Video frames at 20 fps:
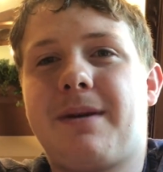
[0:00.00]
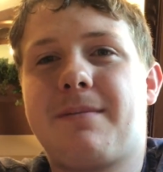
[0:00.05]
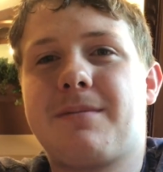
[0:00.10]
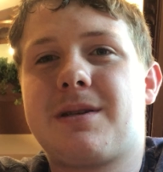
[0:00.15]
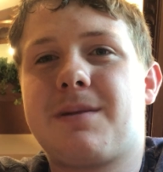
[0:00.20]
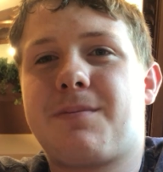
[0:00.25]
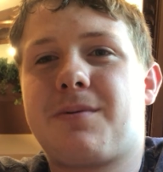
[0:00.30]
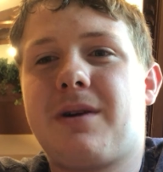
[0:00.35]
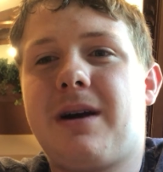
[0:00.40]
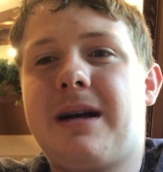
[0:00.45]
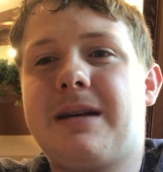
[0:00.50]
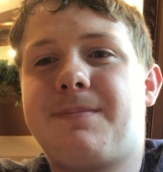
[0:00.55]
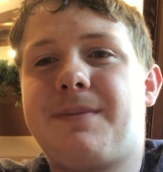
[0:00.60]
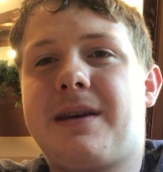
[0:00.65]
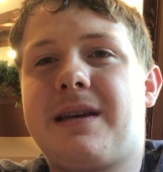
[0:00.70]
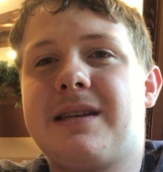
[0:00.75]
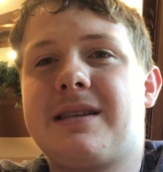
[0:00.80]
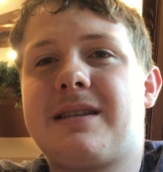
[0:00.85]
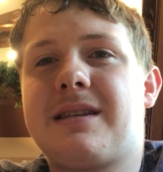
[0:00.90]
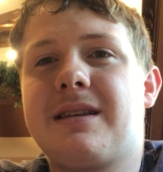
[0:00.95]
and I'm surprised
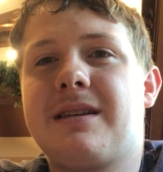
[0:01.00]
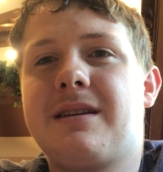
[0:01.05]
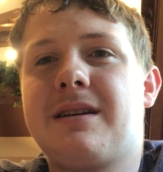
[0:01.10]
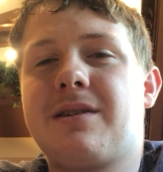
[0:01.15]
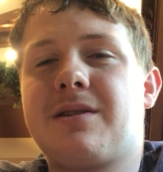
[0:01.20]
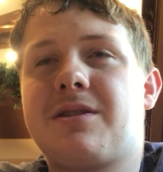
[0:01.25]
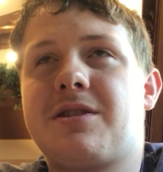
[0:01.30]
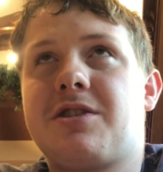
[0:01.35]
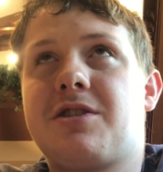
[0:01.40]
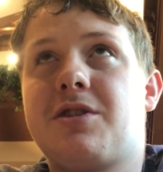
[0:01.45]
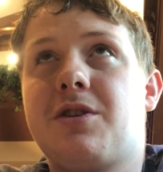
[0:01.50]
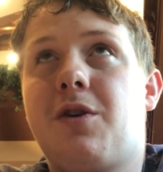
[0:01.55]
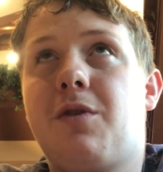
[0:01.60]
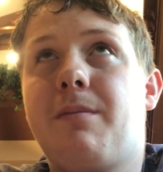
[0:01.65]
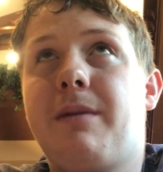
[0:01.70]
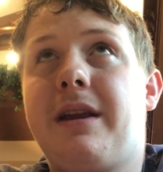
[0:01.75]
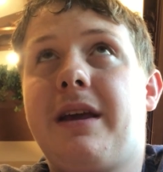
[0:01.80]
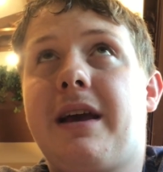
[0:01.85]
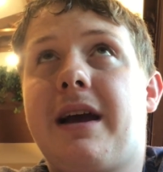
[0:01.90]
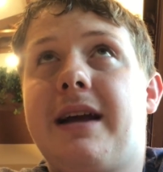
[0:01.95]
because there are so
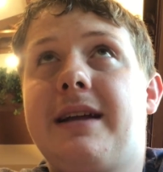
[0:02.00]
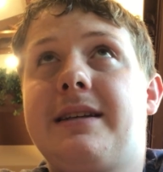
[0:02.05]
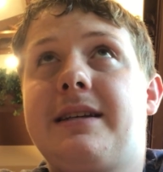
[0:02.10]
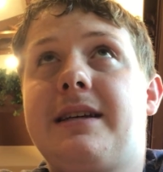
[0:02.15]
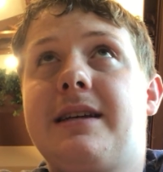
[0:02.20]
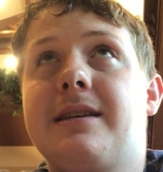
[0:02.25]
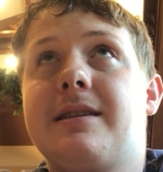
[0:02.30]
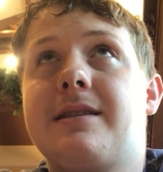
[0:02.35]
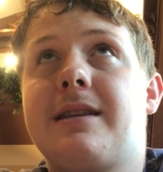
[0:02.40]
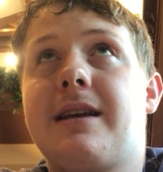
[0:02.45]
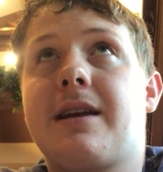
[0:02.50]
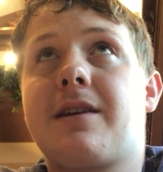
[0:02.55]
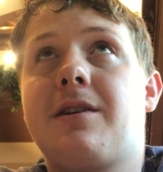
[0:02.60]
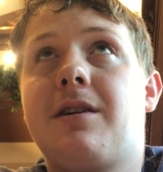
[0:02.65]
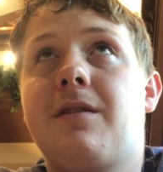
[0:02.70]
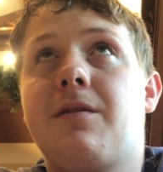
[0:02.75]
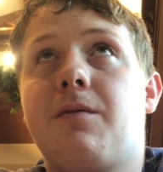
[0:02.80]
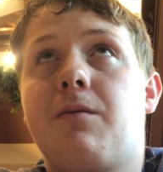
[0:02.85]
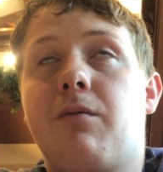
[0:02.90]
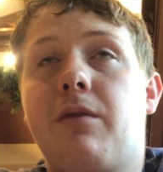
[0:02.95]
many ideas that
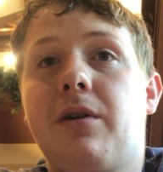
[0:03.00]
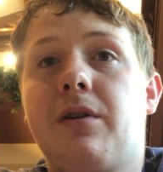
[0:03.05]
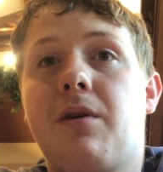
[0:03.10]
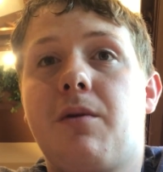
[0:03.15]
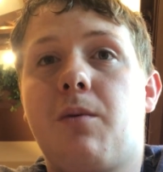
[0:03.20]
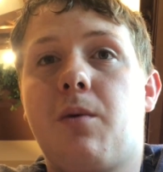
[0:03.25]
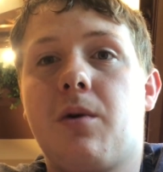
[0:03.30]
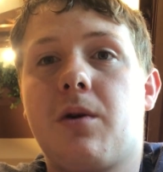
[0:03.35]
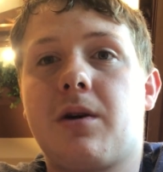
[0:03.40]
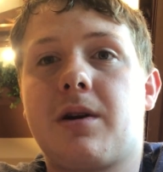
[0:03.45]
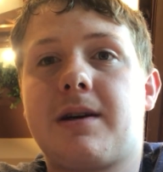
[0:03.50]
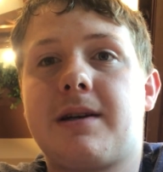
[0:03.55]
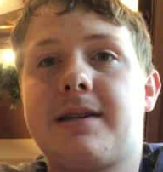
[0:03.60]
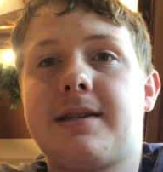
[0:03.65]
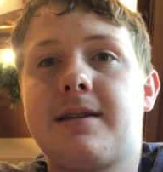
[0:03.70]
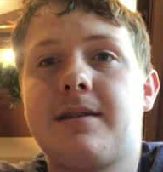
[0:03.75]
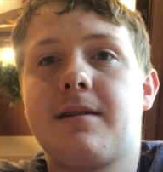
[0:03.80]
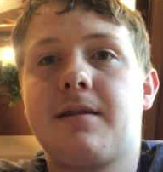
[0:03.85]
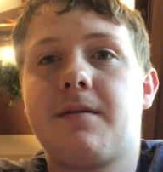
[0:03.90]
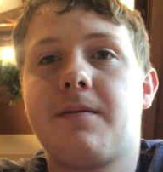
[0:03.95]
could have really
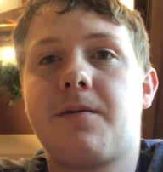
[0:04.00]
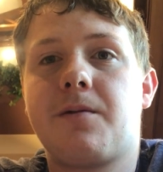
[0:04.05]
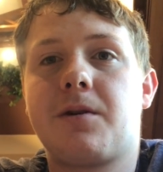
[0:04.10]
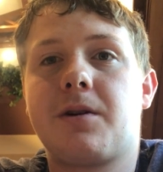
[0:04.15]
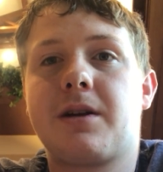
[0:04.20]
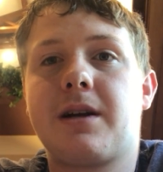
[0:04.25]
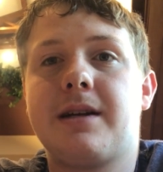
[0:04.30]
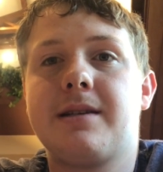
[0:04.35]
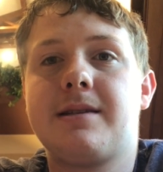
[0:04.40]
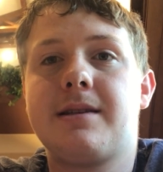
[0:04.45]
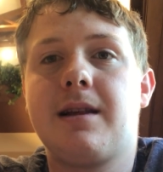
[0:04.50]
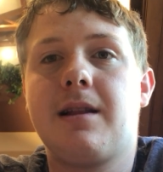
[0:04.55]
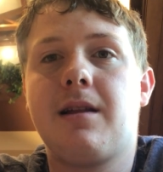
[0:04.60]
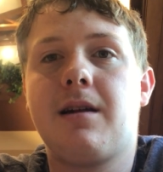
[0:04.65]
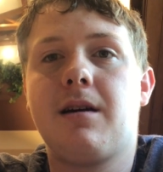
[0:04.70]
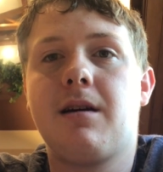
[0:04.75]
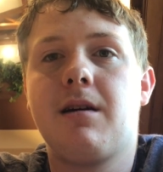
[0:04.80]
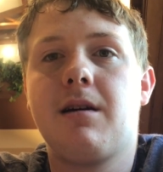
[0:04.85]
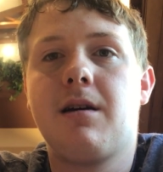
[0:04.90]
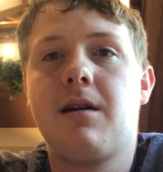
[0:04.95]
worked for
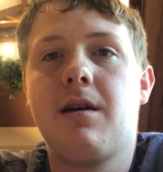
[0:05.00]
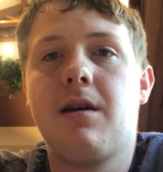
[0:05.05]
Godzilla